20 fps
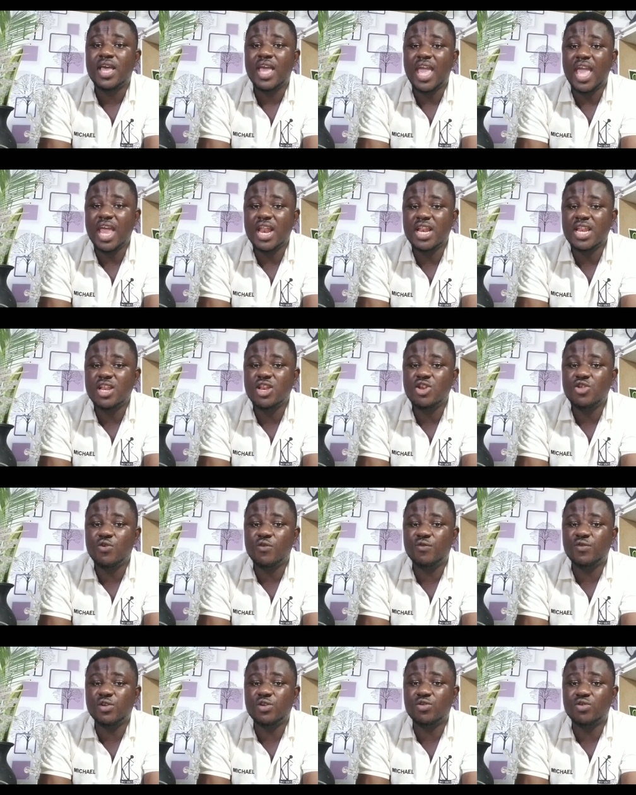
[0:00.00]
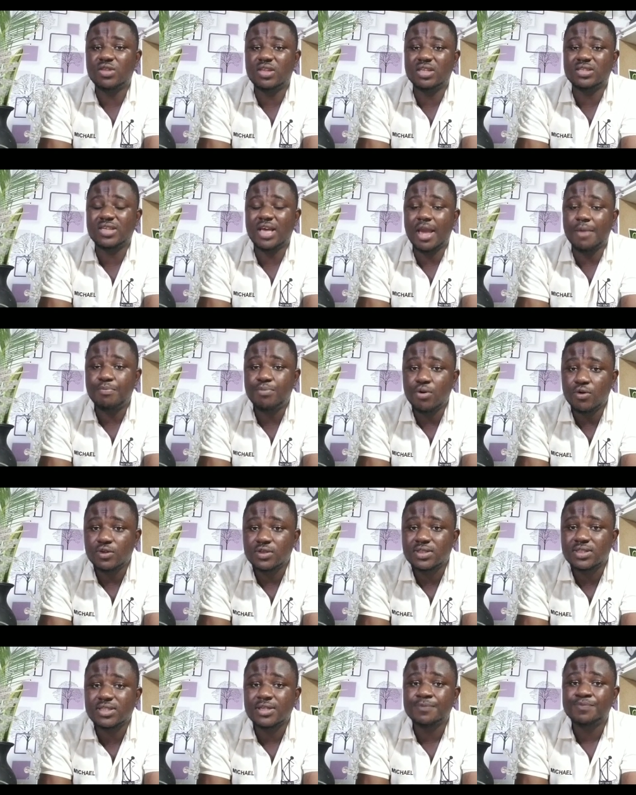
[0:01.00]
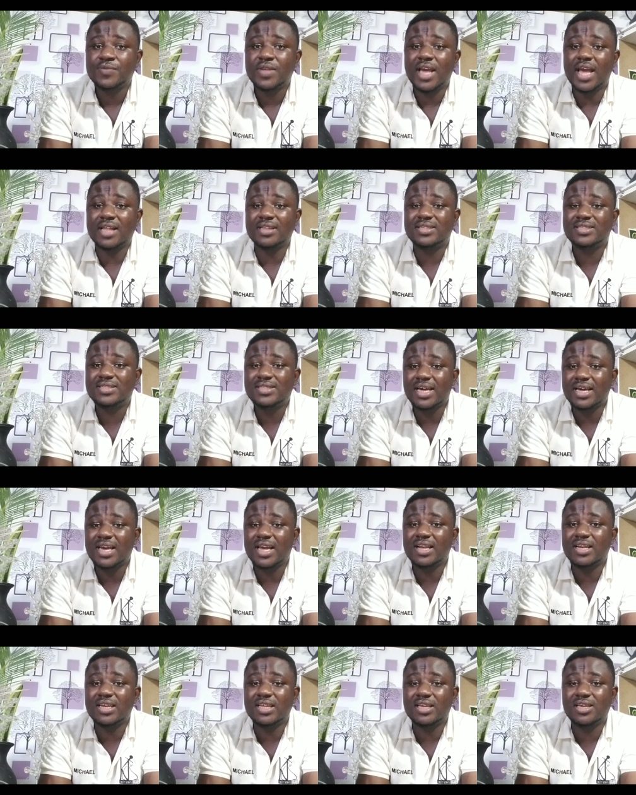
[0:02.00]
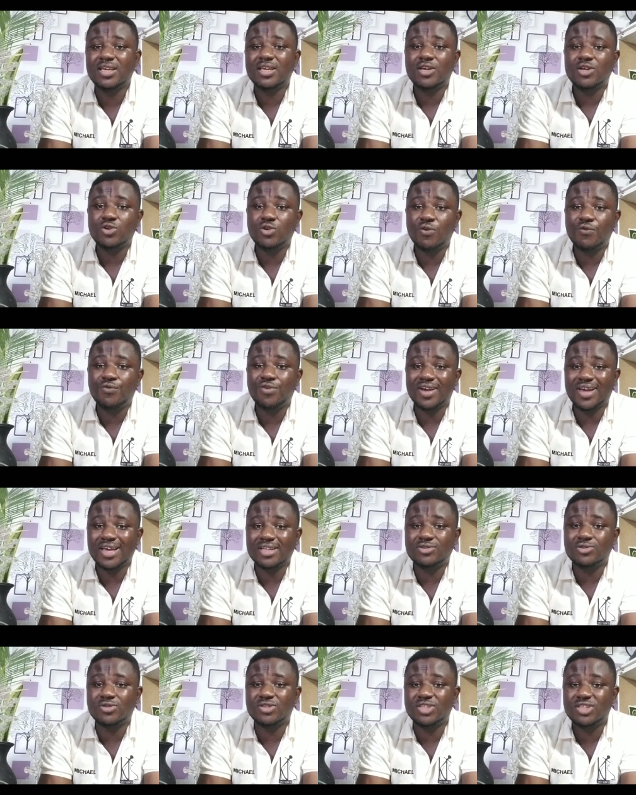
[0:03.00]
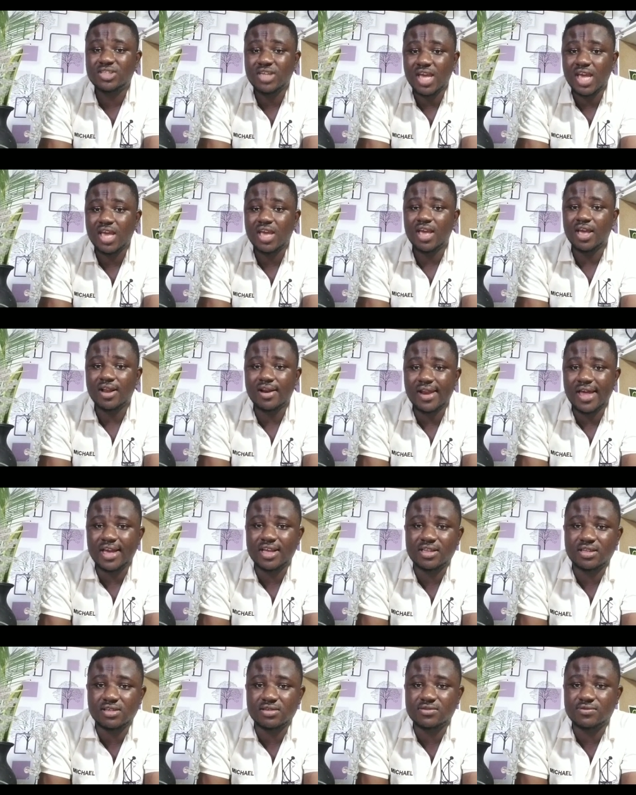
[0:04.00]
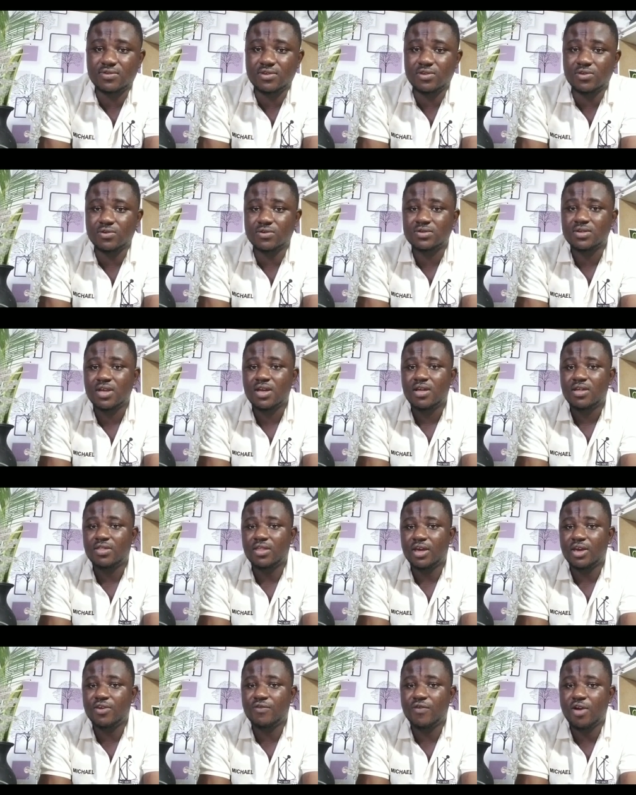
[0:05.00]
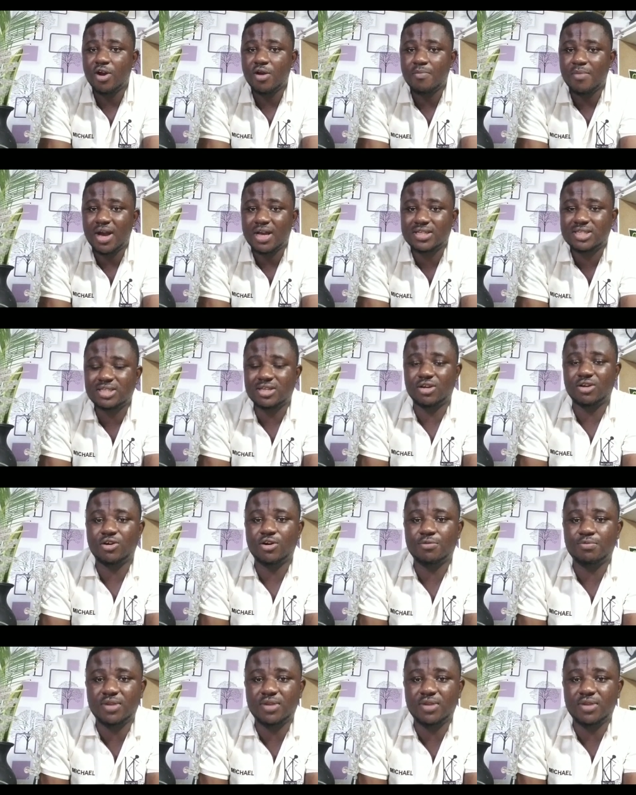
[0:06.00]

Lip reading: any new video that I post. And secondly, don't forget to share and like these videos. Thank you very much, and God